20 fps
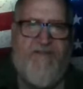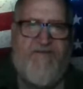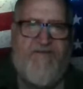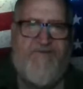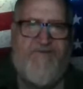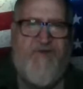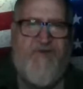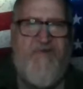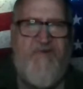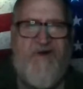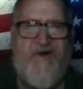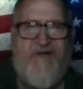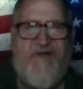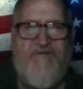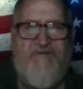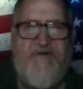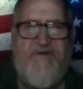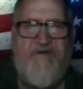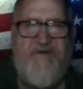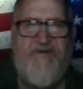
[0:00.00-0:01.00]

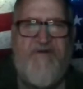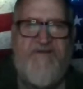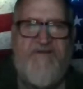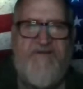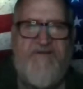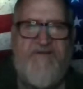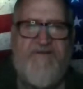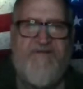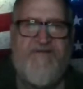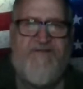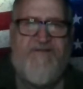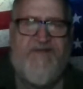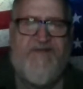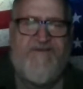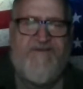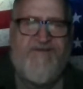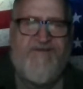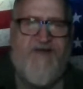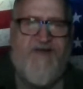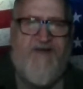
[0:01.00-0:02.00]
200,
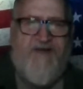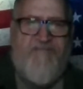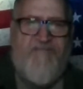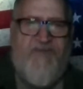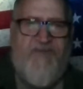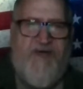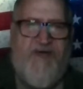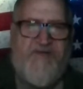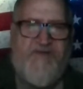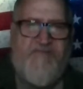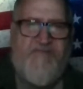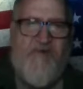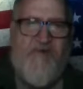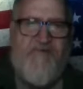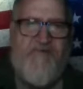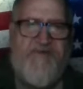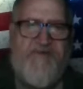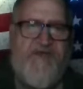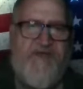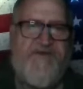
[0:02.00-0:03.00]
that's not mass
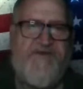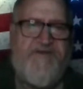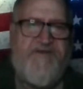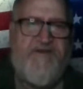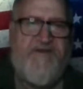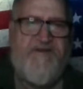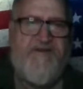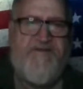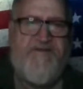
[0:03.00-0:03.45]
protesting.